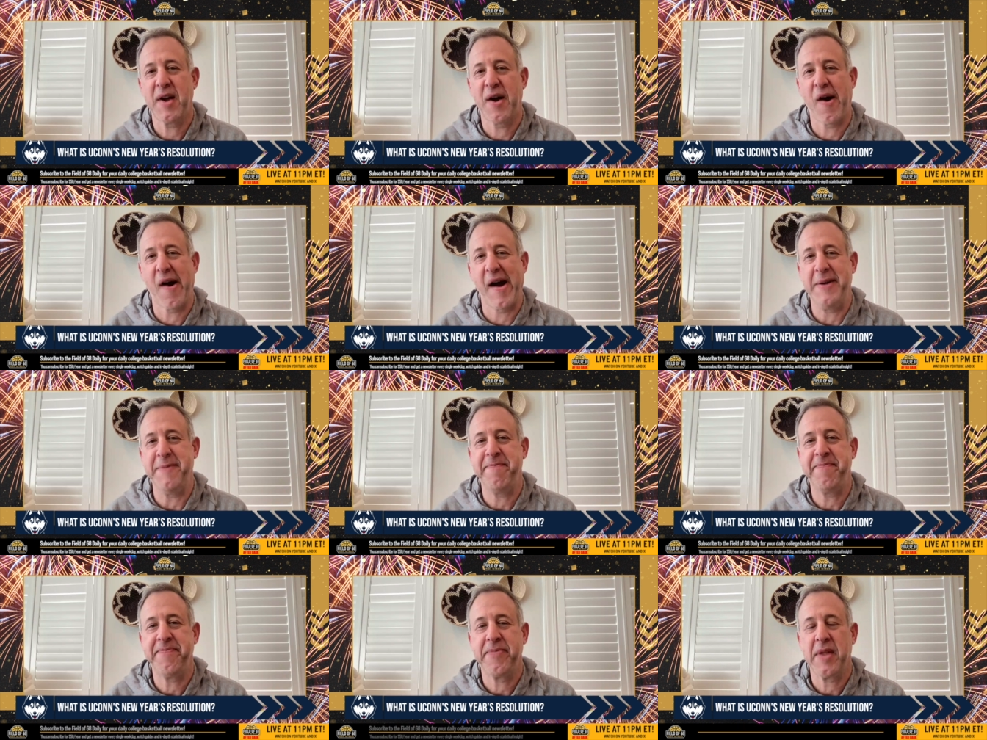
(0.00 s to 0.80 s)
All right.
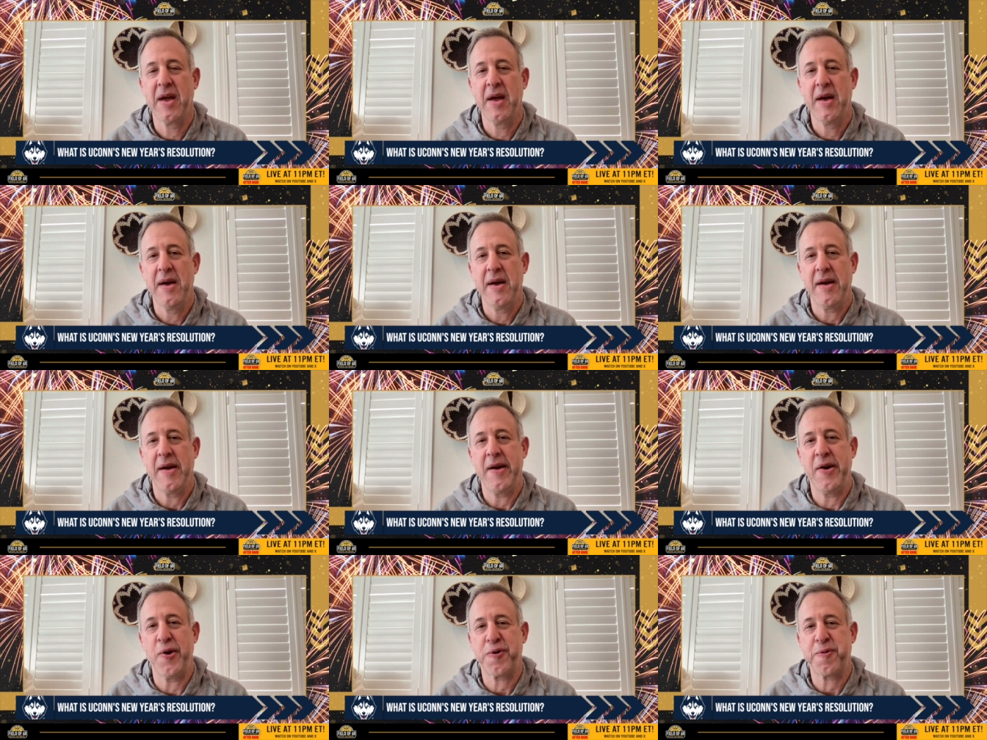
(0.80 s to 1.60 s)

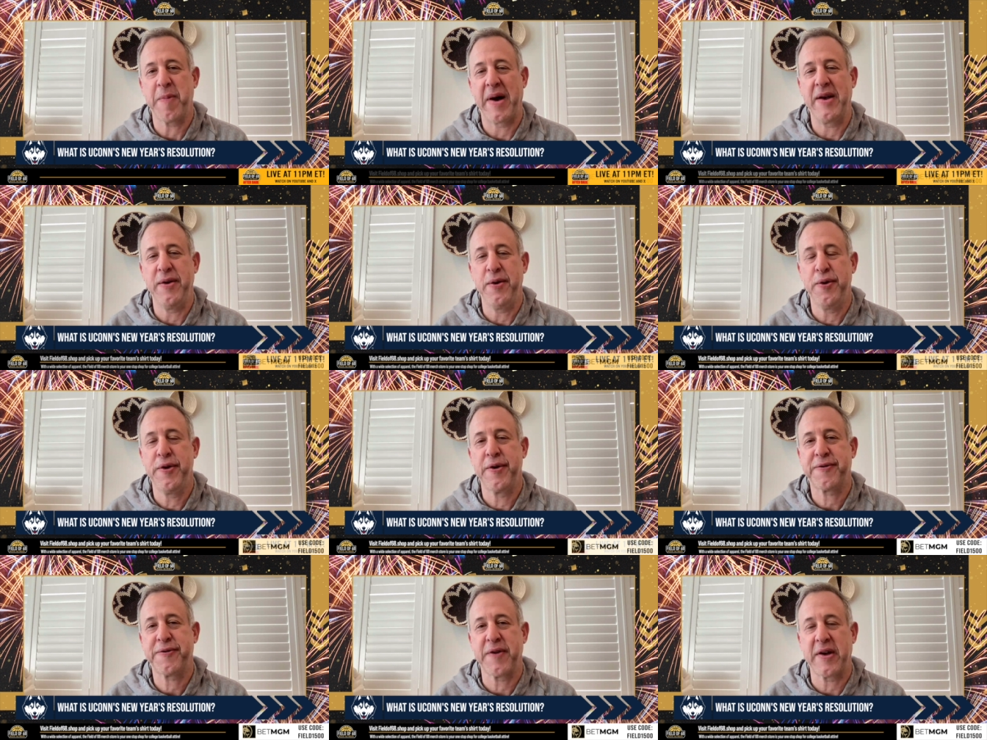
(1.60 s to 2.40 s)
Here's my New
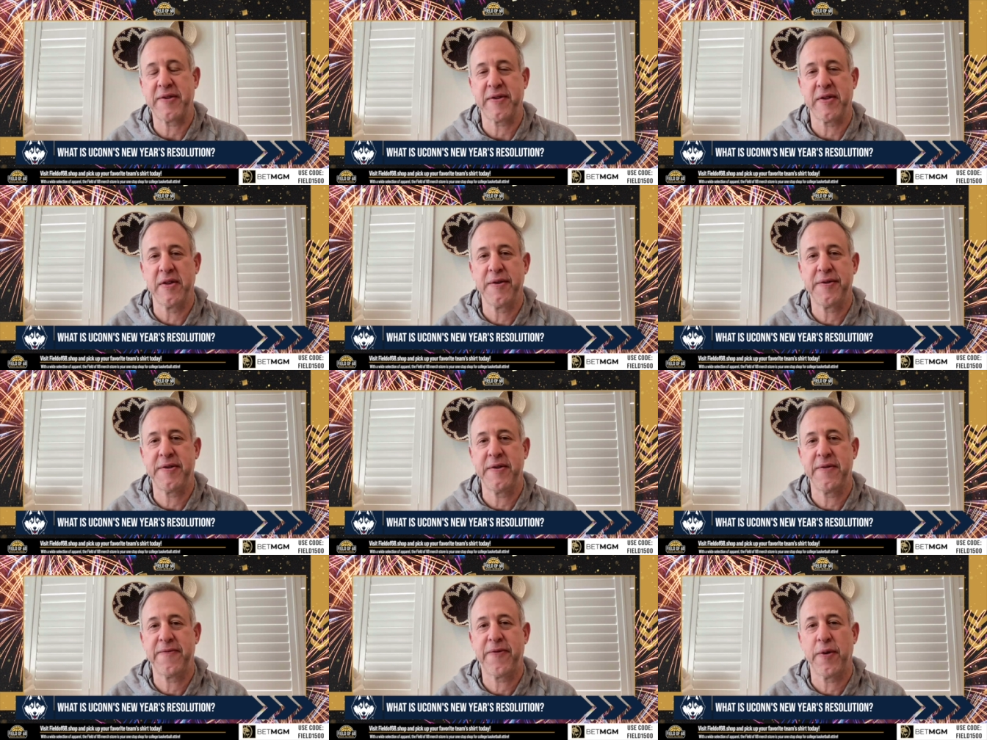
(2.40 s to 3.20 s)
Year's
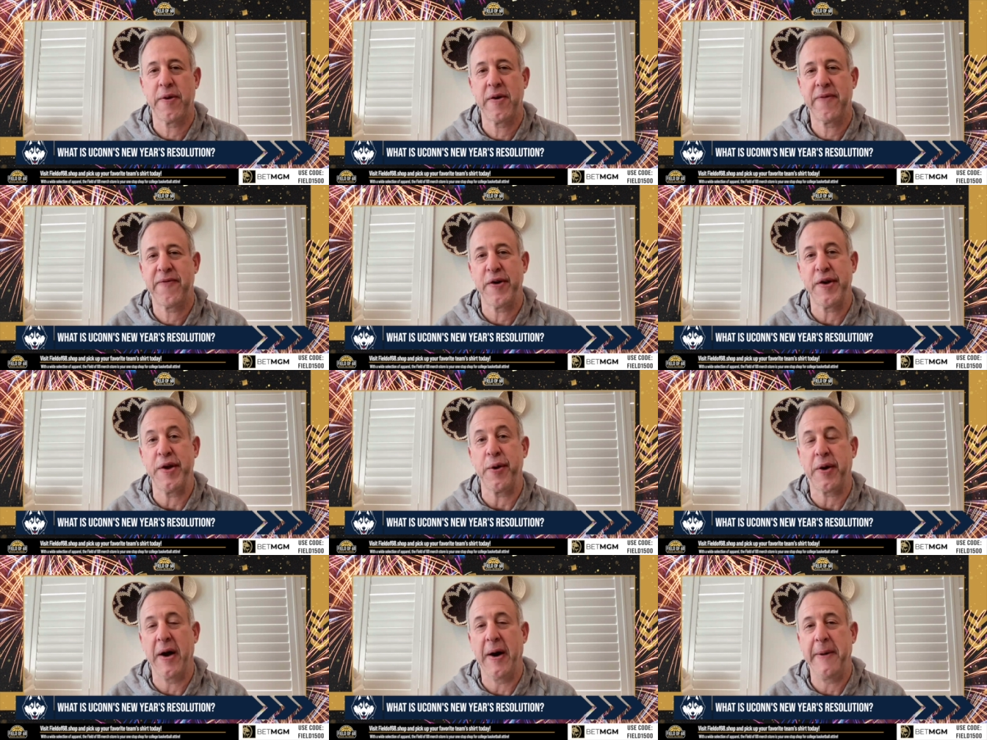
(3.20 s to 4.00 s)
resolution for for
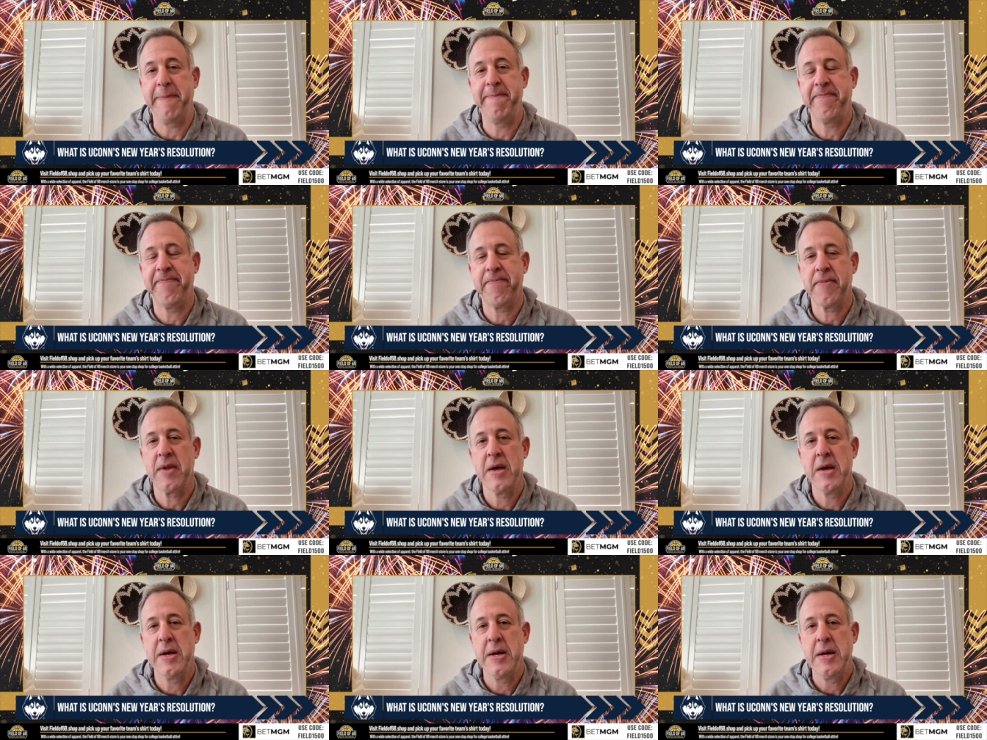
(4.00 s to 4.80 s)
UConn.
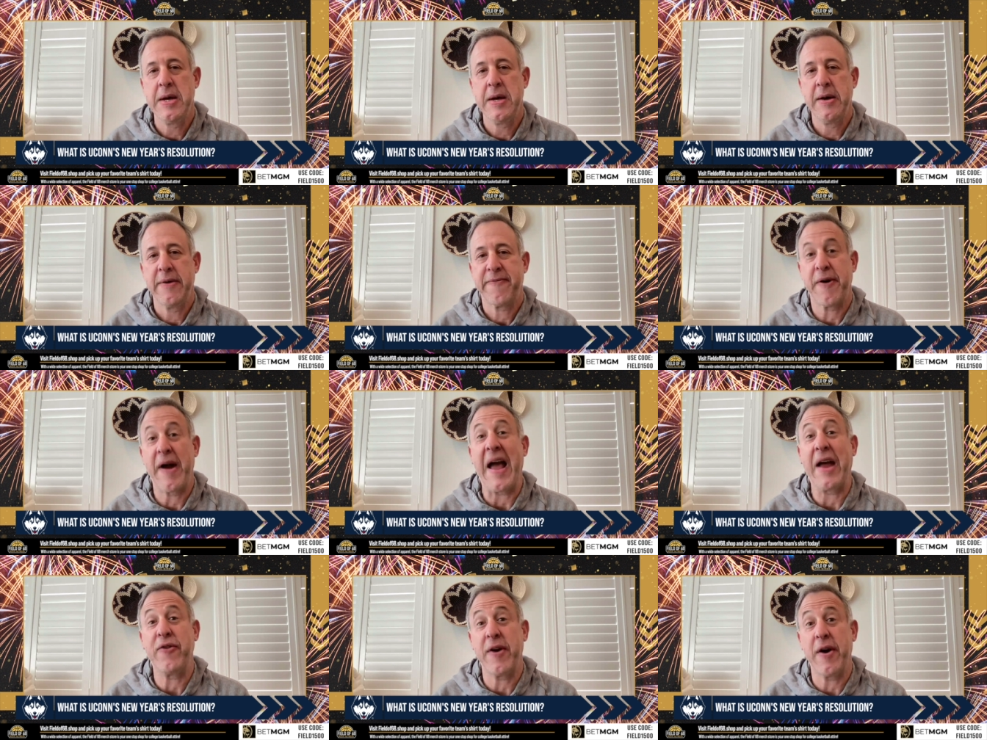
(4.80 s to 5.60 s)
For
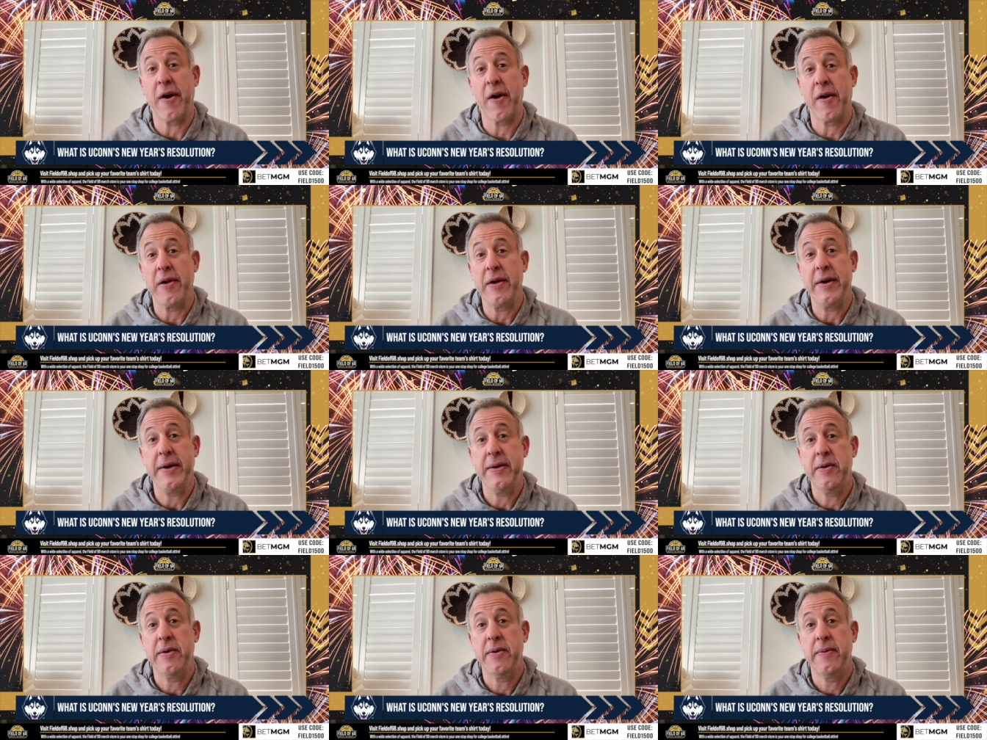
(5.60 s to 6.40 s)
Andrea Hurley,
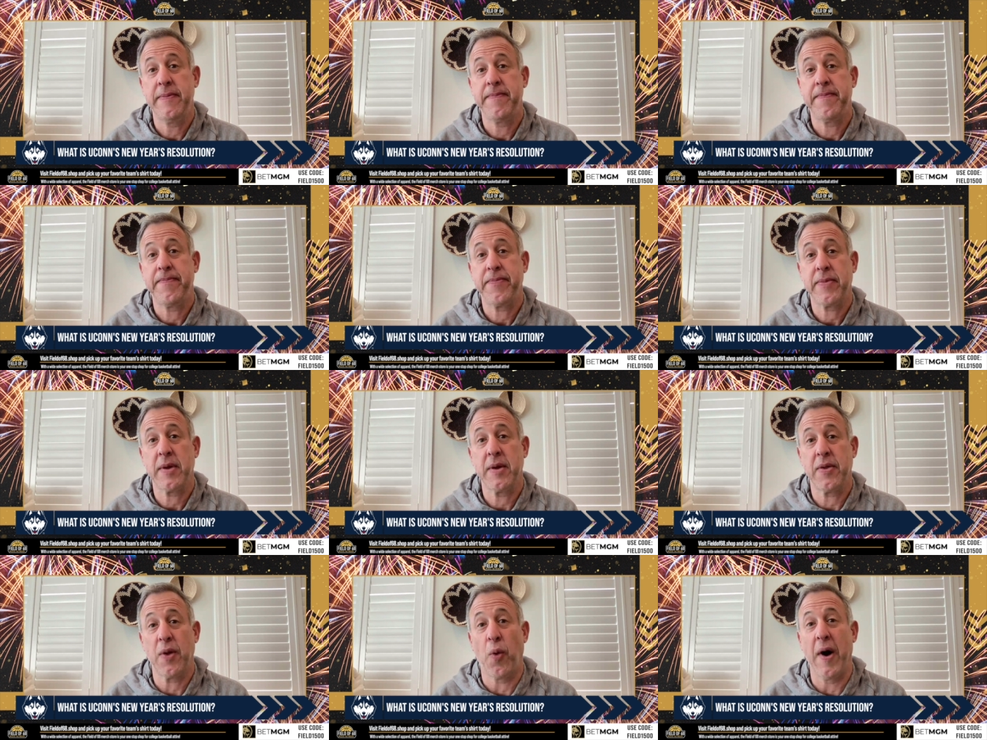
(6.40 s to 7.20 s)

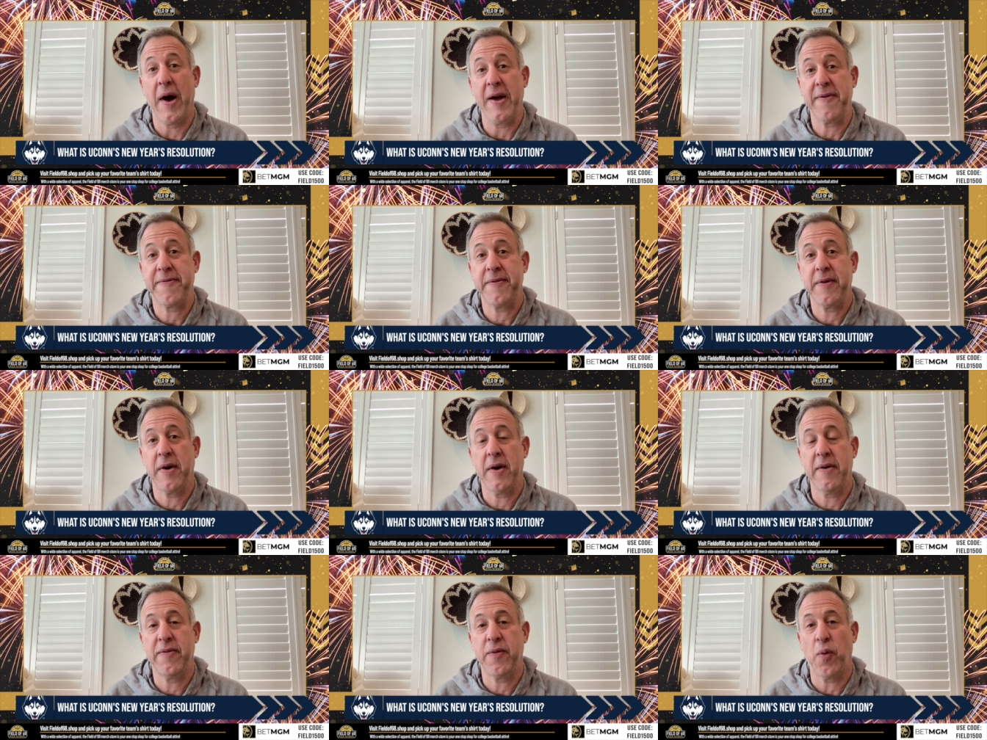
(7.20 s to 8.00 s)
the wife
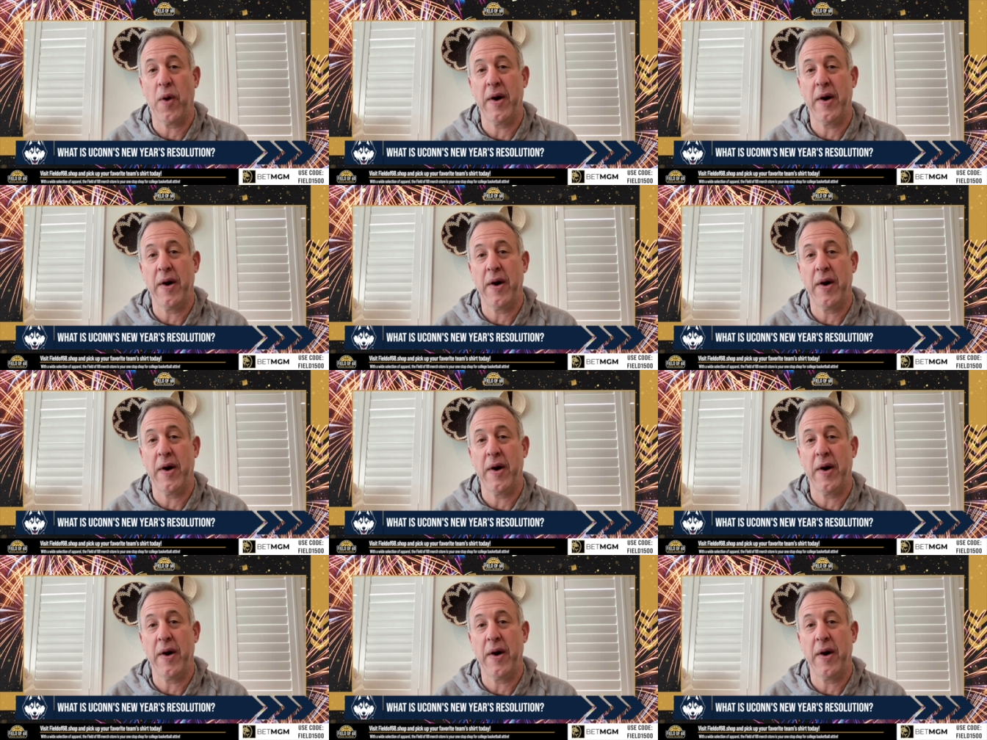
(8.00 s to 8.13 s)
of